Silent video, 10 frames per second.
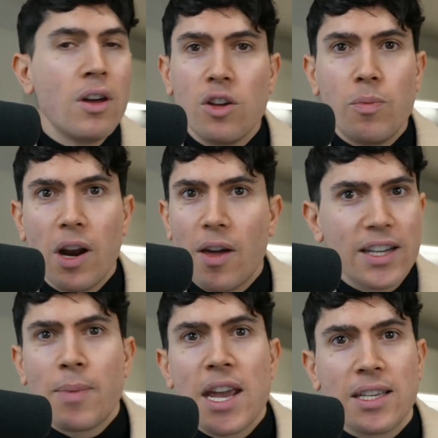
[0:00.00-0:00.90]
you'd be like,
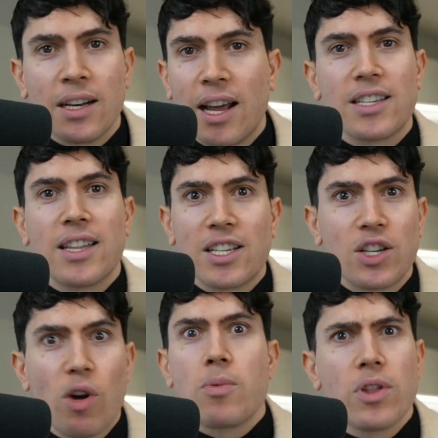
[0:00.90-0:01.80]
that's amazing, that's
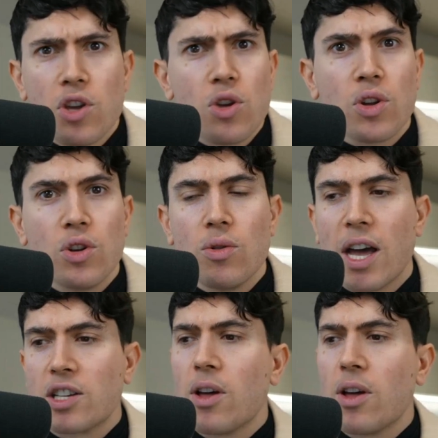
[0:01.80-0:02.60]
incredible that you can do that.